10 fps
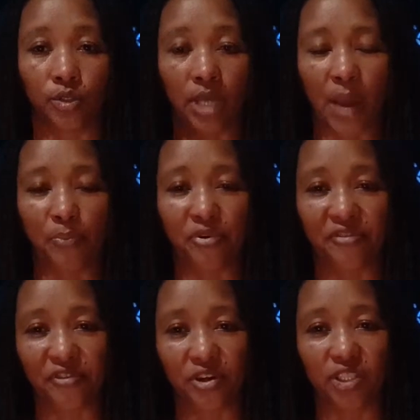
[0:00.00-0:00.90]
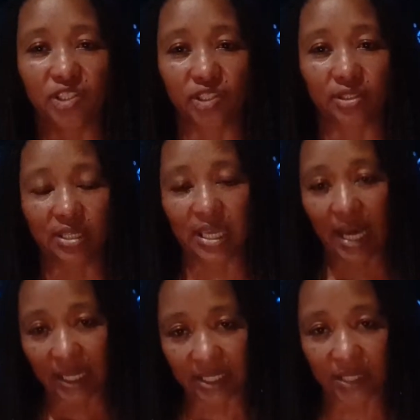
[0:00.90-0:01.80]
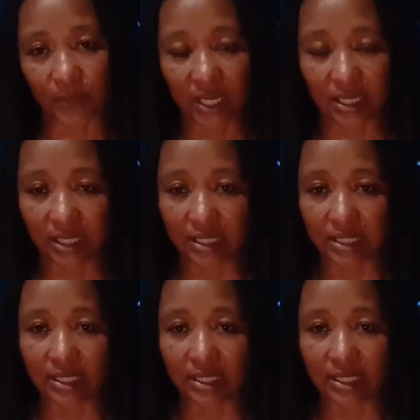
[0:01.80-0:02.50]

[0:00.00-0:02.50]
I prefer cats because